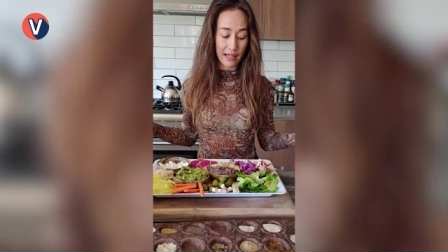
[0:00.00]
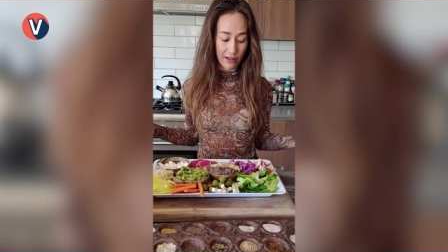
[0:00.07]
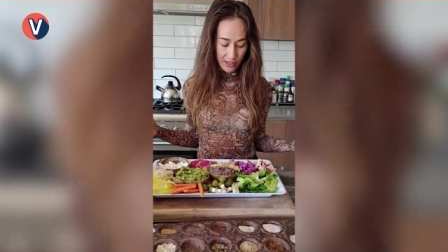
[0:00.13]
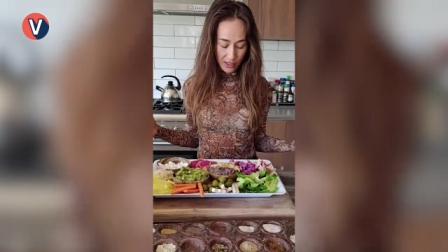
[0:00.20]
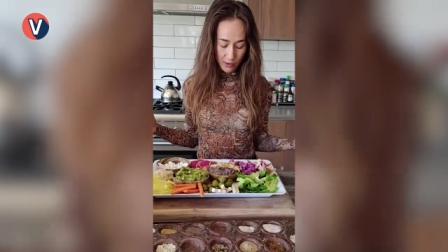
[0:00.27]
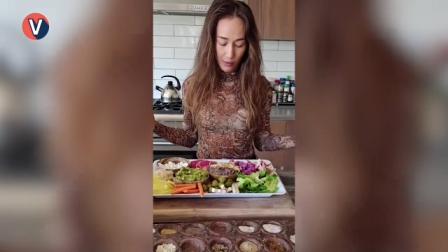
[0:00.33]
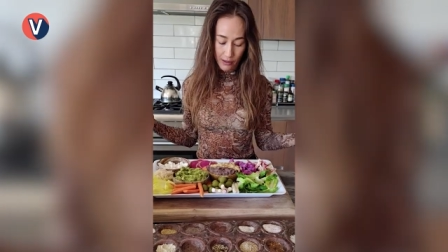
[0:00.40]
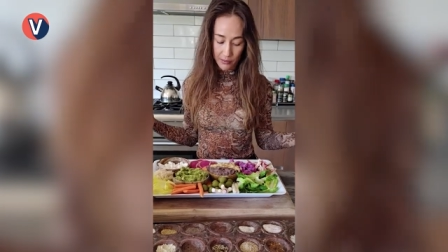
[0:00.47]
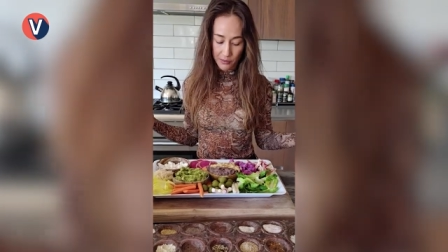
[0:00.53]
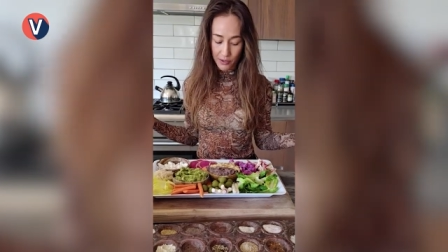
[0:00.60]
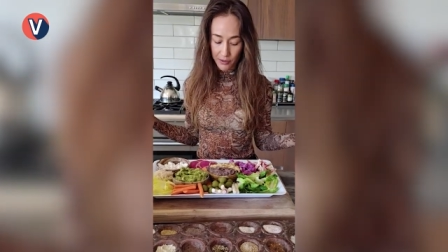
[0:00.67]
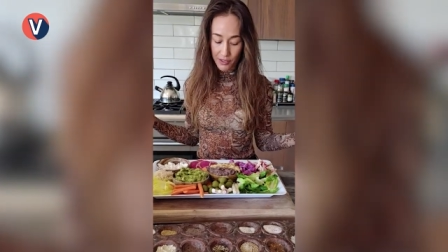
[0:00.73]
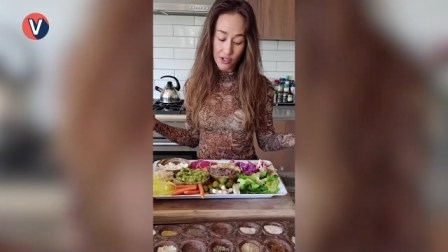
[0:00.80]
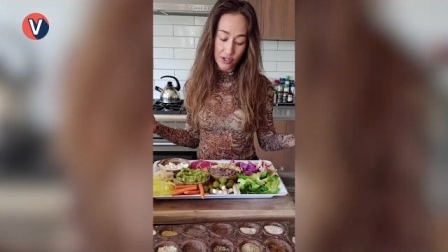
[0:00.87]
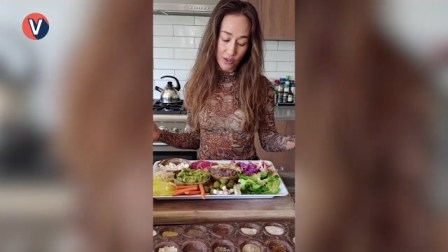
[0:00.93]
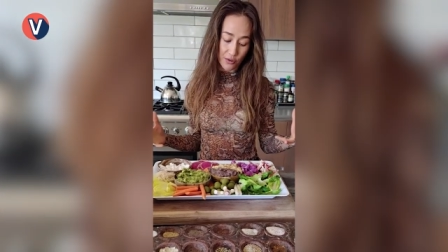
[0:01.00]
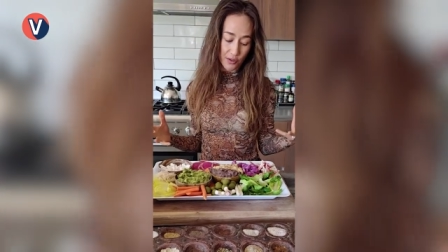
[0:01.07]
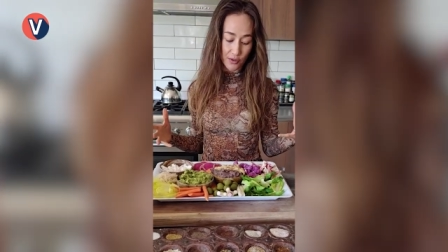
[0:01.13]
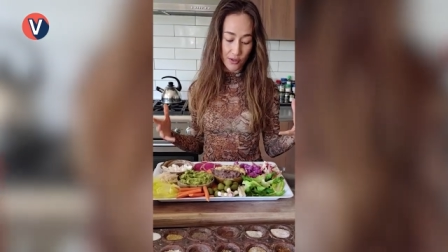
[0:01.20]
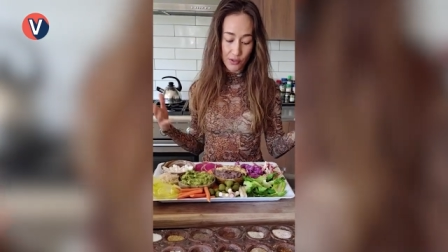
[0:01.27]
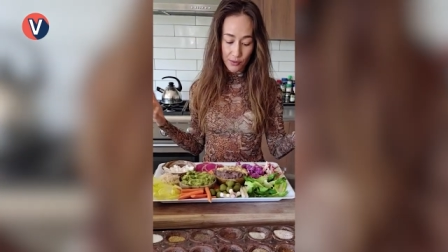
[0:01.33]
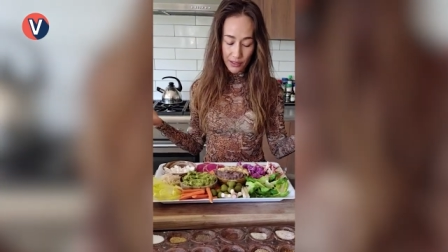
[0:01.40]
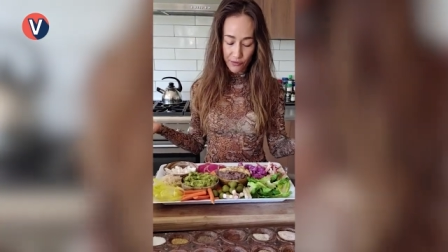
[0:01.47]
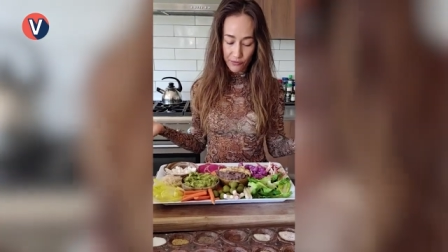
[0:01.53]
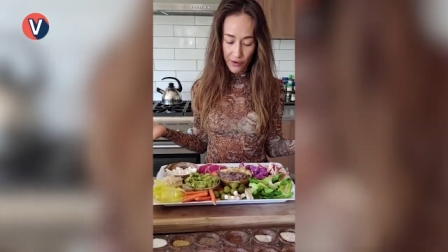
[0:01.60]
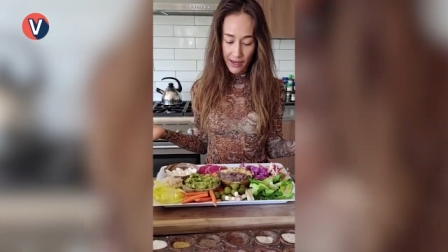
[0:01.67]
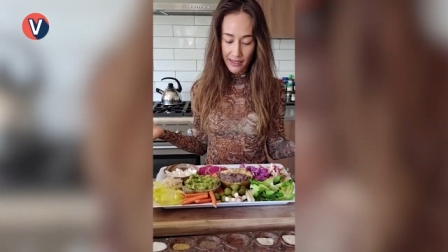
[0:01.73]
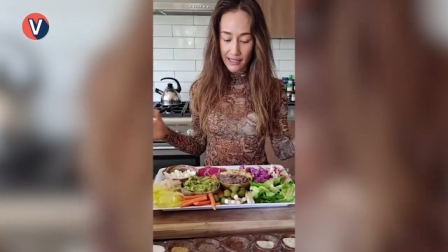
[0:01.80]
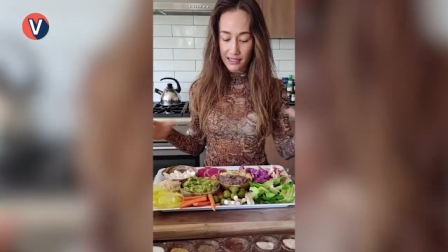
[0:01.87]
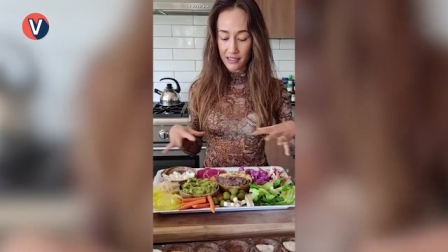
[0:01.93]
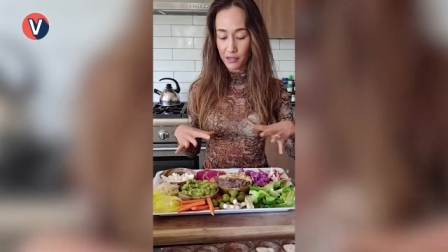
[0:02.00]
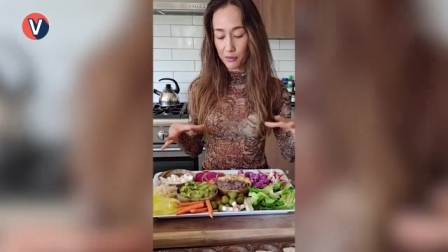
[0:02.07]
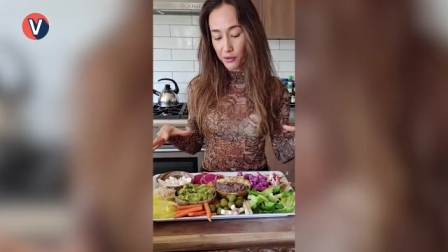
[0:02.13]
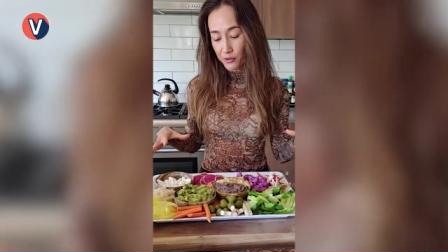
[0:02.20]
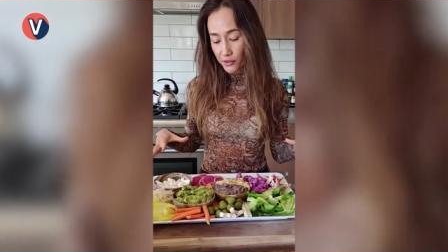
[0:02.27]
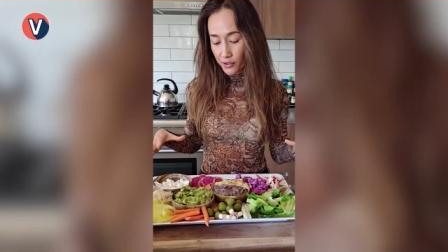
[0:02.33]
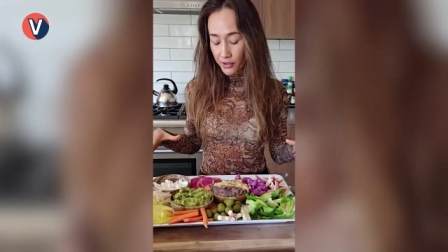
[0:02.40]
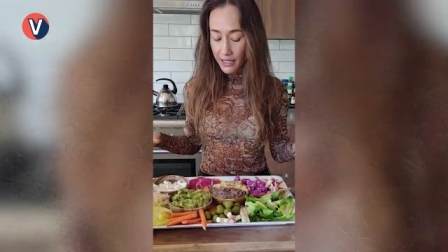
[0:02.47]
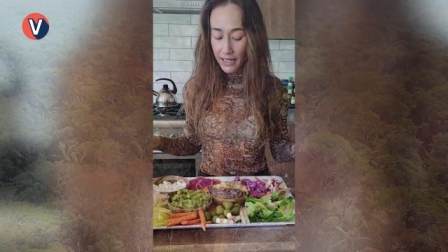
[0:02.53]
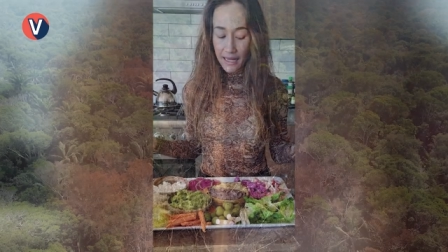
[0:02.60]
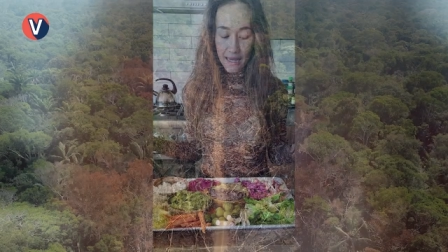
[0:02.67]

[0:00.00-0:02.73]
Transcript: with the UN has allowed her to work on a global scale,